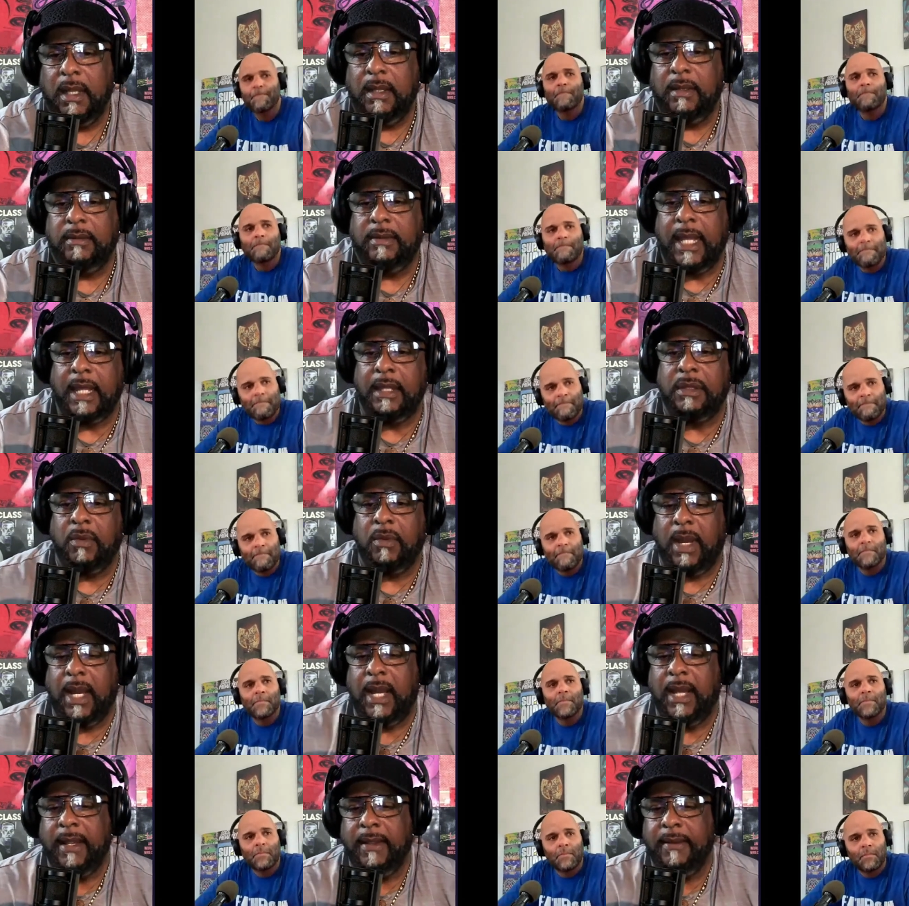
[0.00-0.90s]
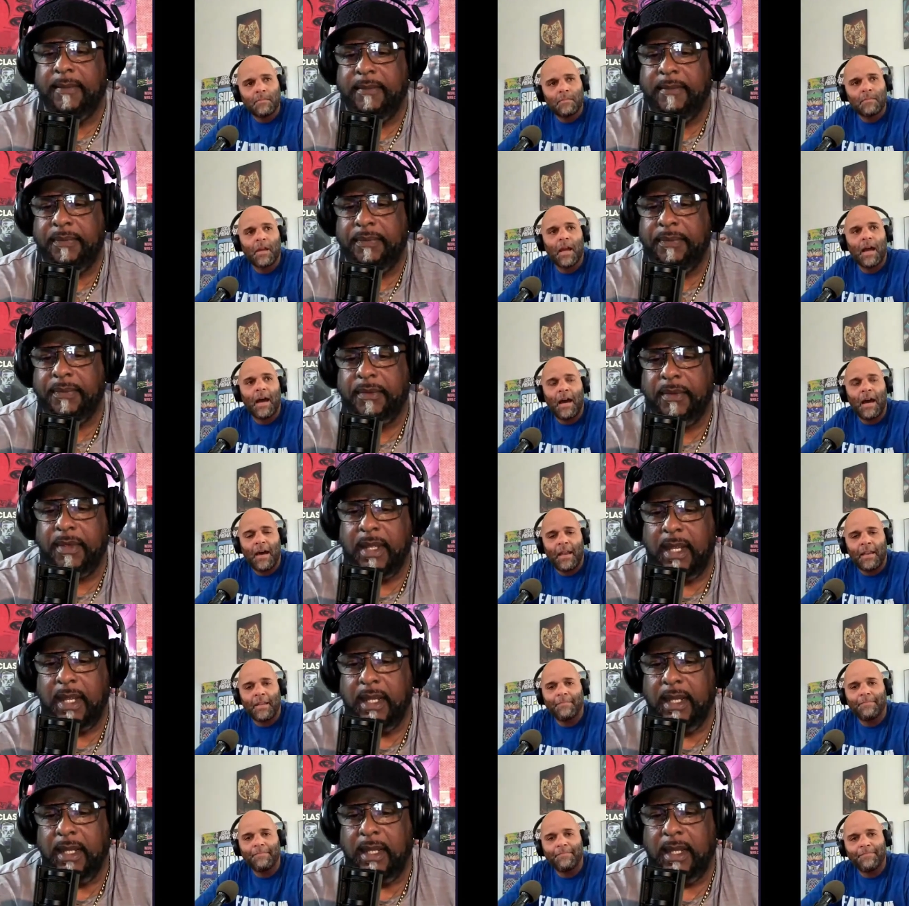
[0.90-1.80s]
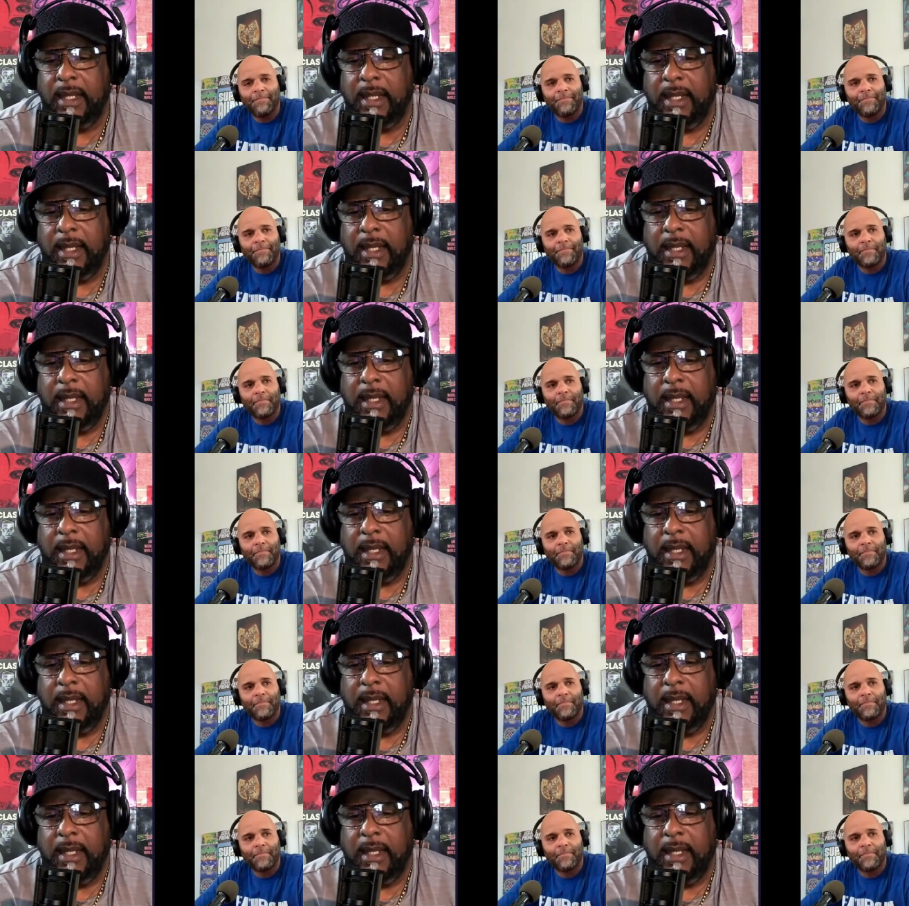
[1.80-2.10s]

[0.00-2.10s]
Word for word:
Speaker 1: That's why. Okay. Got it.